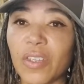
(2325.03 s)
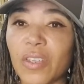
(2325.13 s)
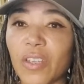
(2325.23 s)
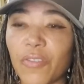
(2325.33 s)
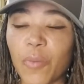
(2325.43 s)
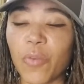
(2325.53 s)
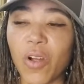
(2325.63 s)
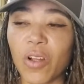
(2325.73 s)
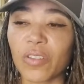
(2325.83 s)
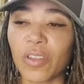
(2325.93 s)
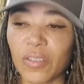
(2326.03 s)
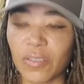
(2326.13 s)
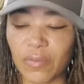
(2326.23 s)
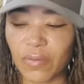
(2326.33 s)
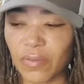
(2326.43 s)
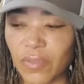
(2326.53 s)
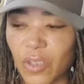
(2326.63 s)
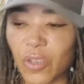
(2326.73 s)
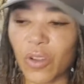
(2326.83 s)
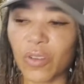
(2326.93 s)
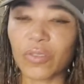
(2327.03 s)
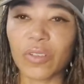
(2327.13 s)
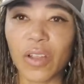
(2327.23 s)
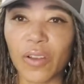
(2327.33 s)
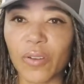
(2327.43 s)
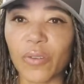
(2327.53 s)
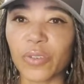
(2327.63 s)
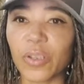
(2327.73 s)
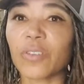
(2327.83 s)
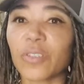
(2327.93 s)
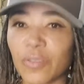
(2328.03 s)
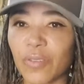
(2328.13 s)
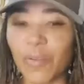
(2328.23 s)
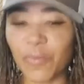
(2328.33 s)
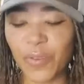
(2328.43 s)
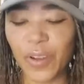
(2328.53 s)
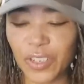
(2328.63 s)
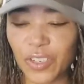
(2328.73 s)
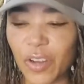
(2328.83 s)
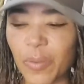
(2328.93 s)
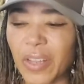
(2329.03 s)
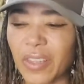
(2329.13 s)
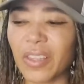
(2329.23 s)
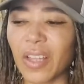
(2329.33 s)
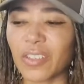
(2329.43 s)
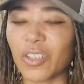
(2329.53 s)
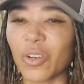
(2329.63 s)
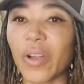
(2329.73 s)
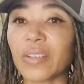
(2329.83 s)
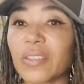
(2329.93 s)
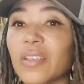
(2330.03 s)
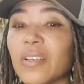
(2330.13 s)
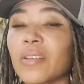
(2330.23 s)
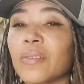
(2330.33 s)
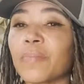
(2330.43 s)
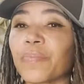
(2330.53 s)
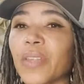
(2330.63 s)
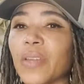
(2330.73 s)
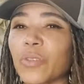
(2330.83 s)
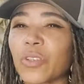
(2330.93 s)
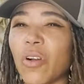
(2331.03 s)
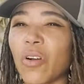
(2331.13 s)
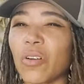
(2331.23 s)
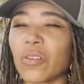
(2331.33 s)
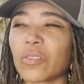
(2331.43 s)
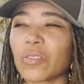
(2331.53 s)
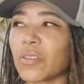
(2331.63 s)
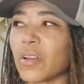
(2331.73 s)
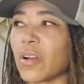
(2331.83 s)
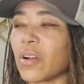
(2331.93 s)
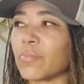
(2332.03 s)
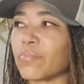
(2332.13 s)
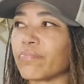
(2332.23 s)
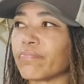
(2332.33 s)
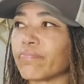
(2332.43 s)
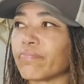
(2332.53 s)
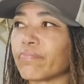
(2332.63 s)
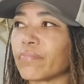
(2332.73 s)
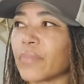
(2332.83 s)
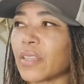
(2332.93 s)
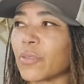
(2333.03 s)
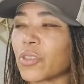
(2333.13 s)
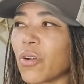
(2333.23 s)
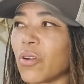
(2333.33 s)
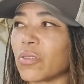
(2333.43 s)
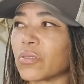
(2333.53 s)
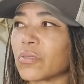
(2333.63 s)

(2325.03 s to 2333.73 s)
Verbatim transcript: If I'm wrong, then you know I, I'm very sorry, but I think that's correct. And it was called, um, I think it was called